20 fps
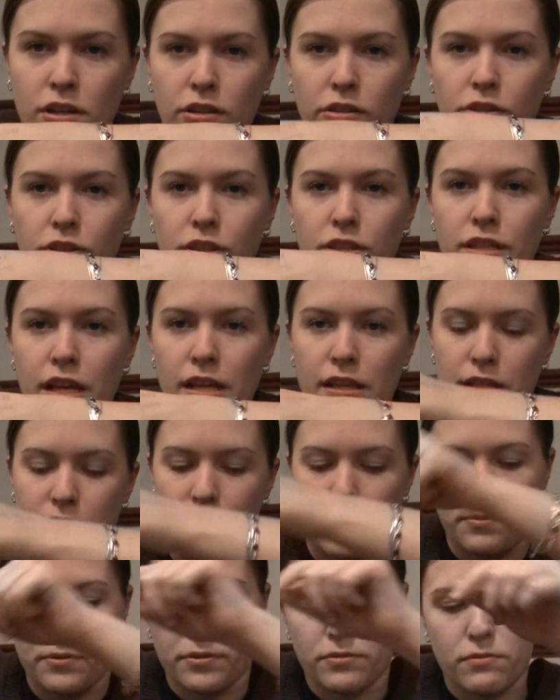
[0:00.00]
you should set this
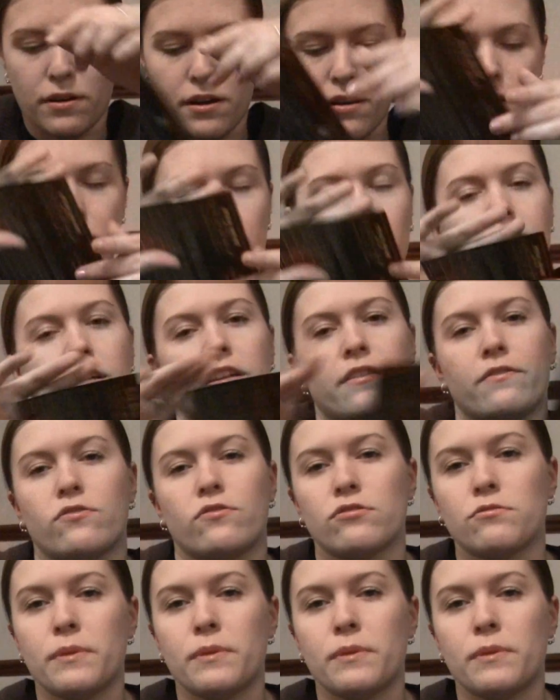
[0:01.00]
up as well, because then of course